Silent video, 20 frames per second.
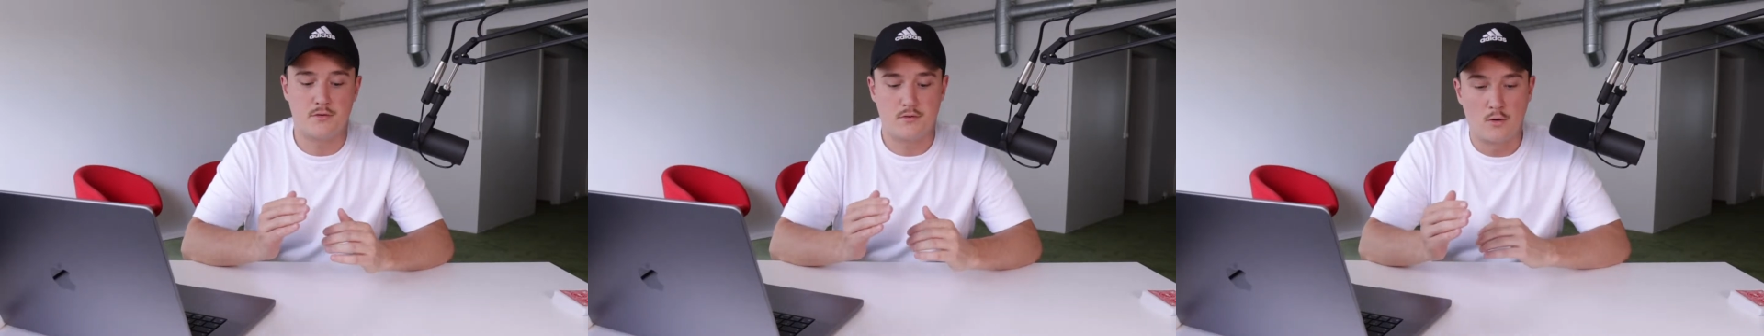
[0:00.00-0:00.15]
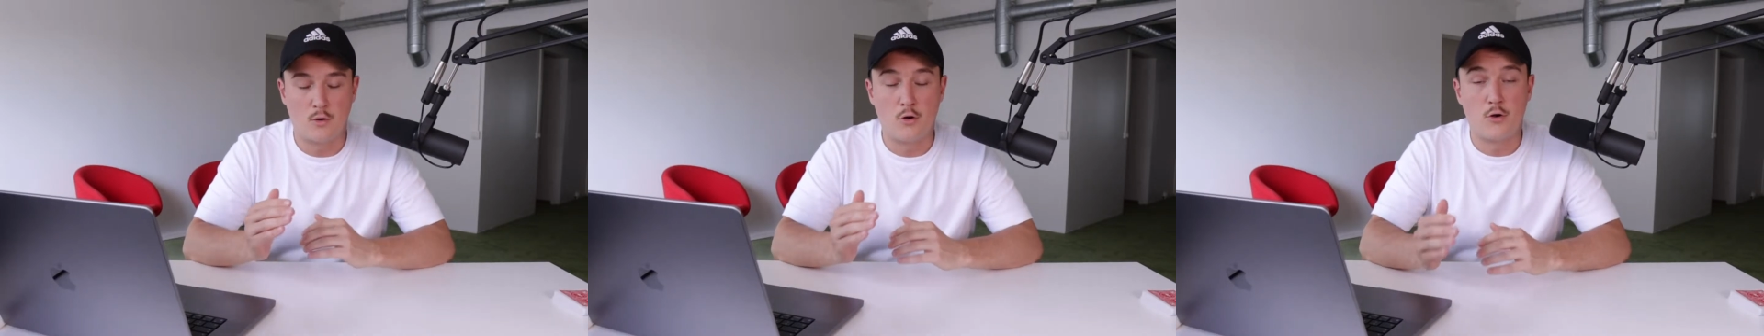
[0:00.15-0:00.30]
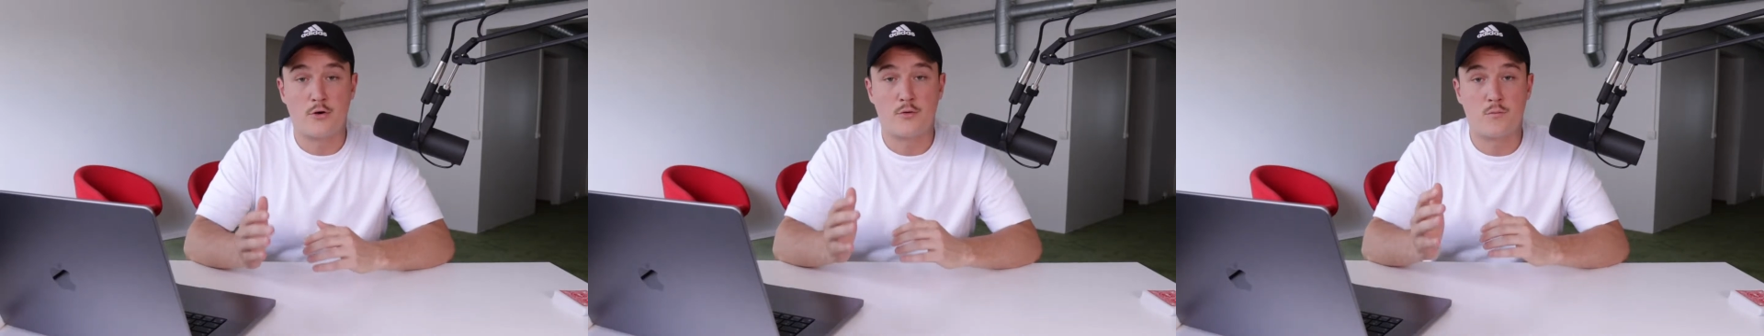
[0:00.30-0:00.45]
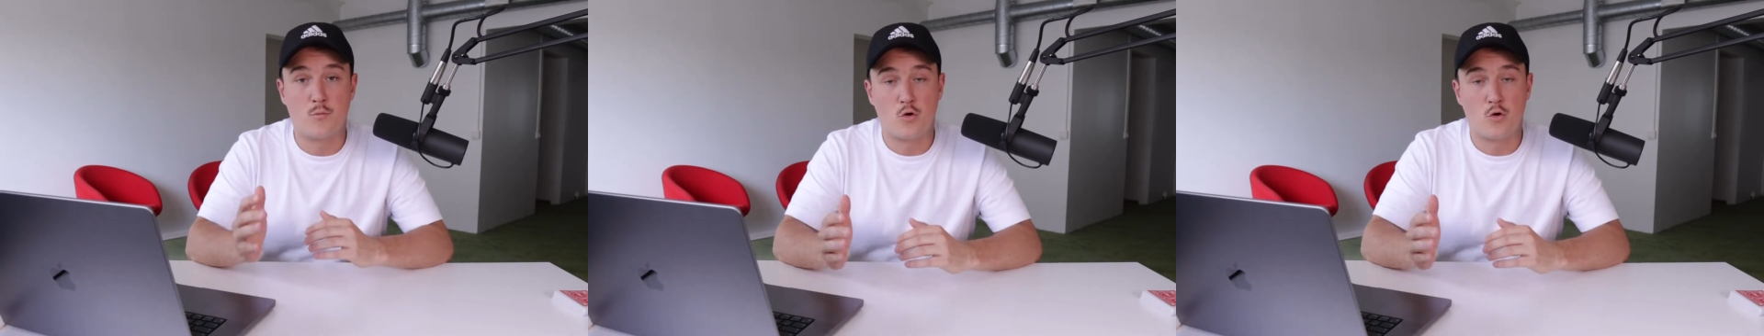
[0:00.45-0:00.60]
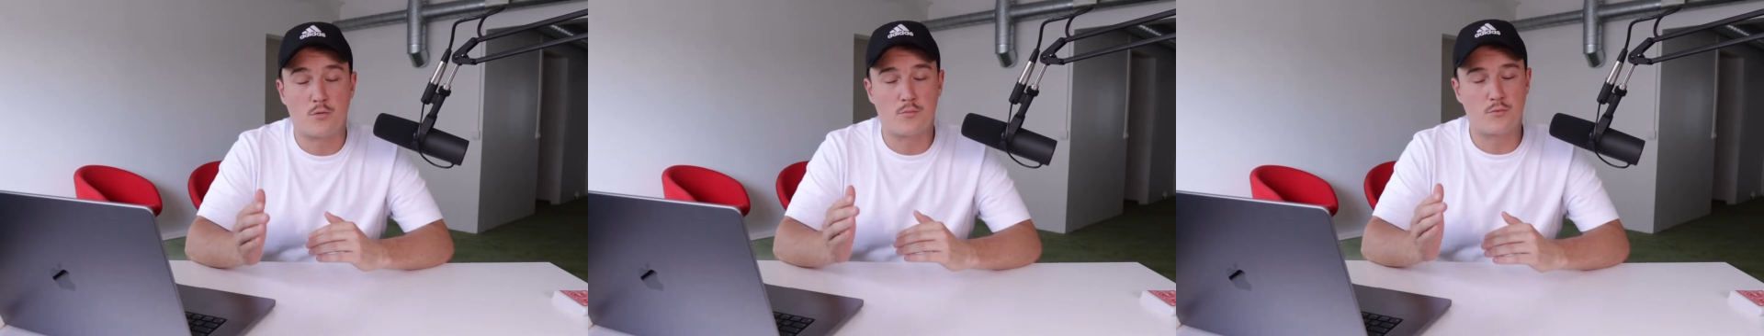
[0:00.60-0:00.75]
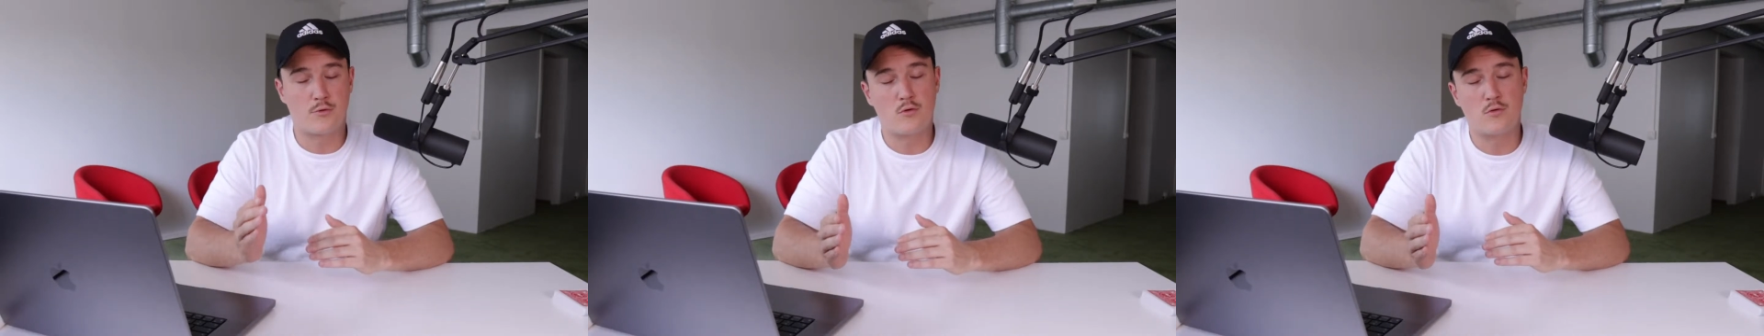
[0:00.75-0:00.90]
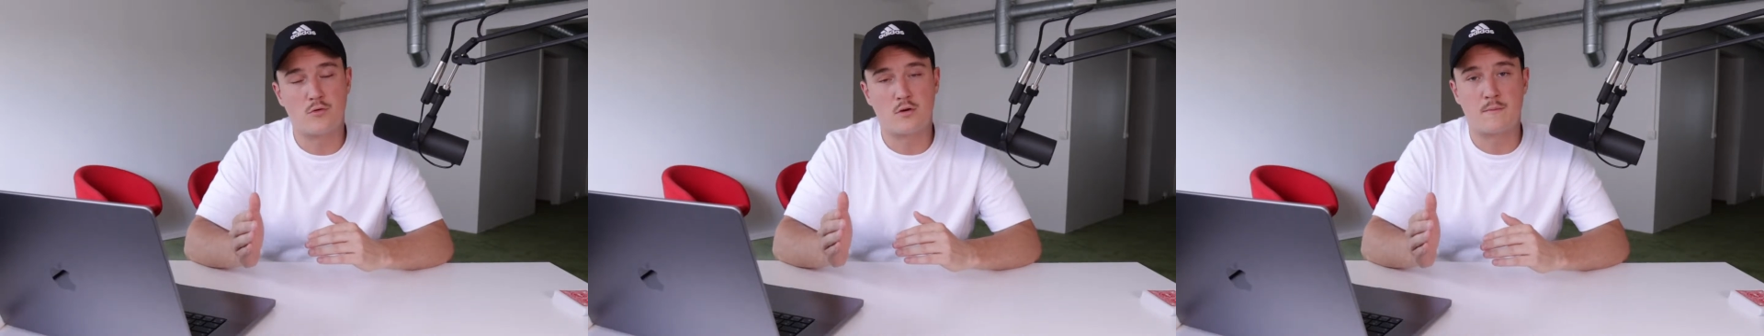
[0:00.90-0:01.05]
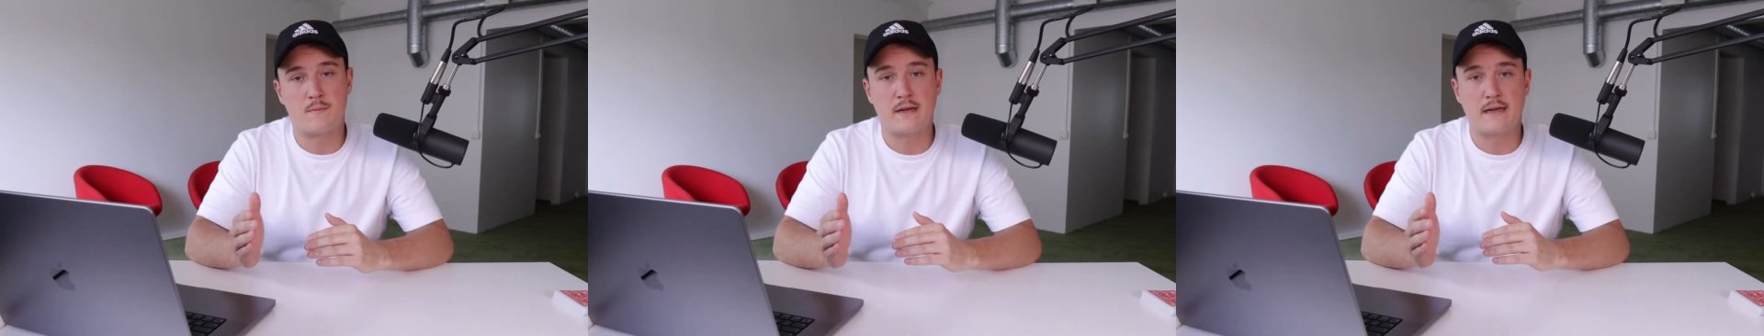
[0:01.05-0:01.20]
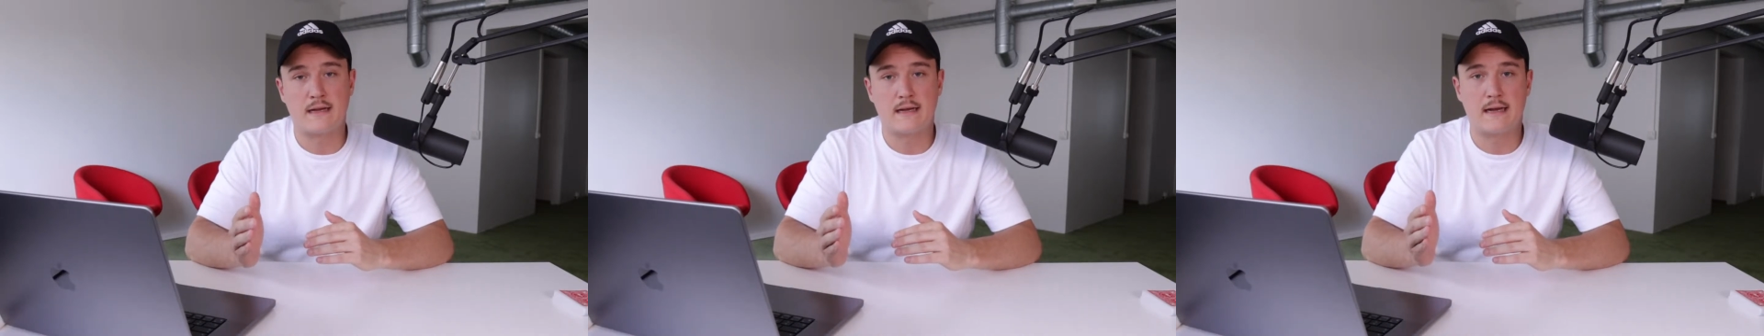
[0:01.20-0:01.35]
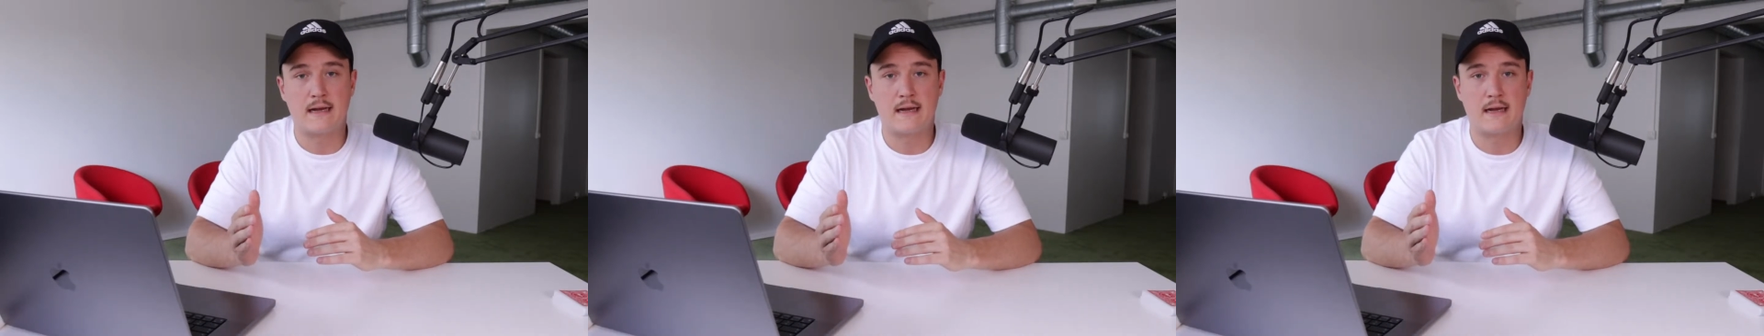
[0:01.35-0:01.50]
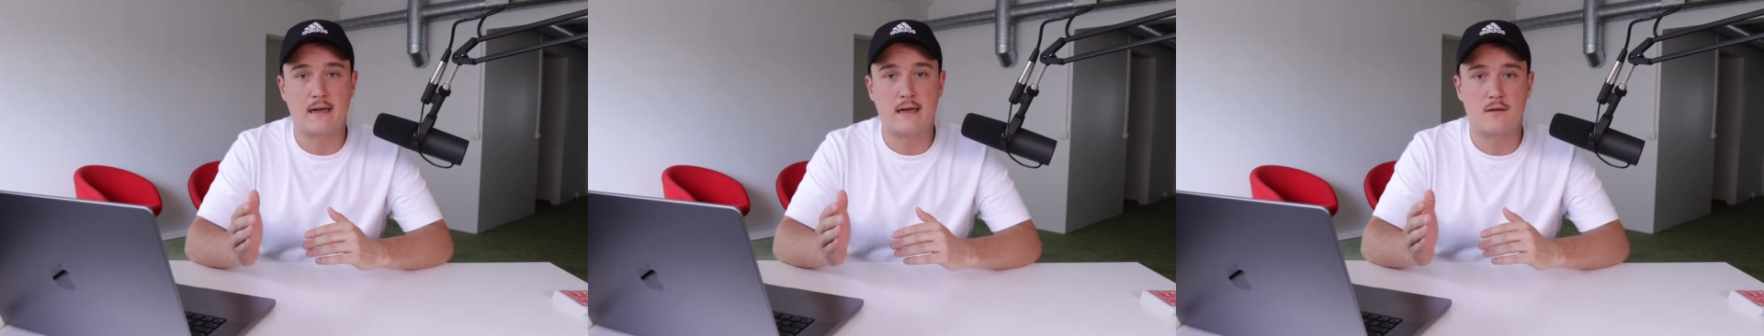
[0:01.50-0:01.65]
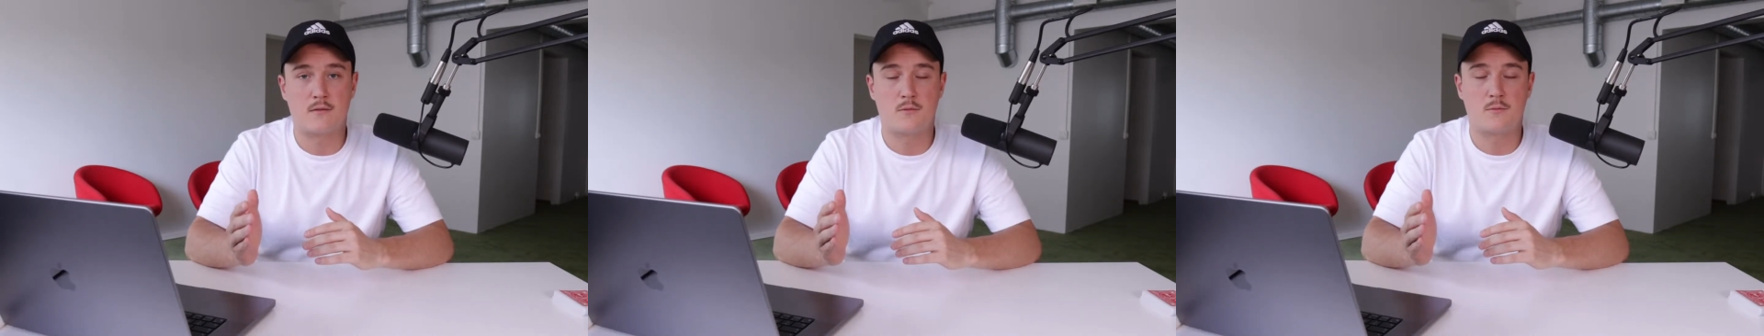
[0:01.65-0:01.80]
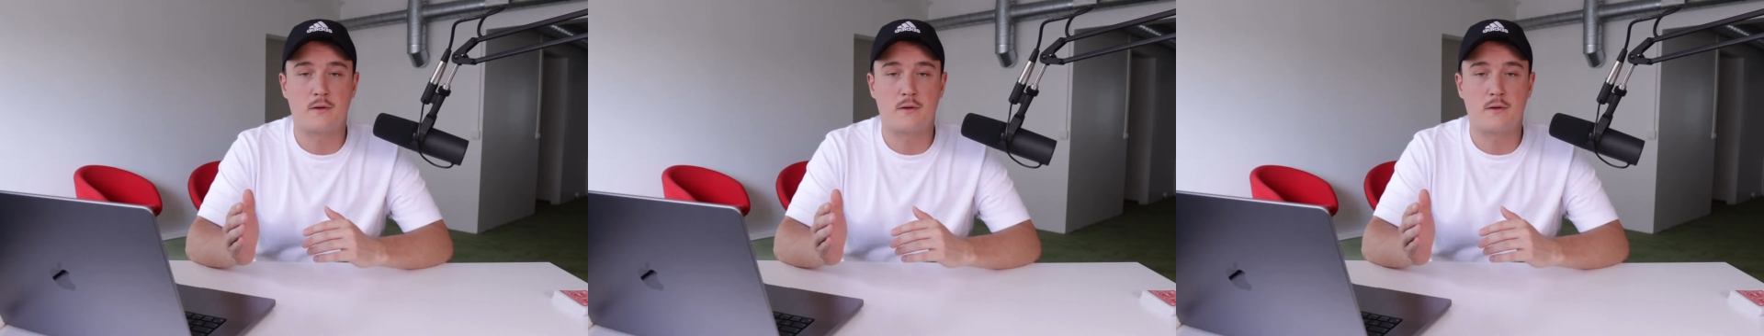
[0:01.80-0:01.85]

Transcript: learn more programming and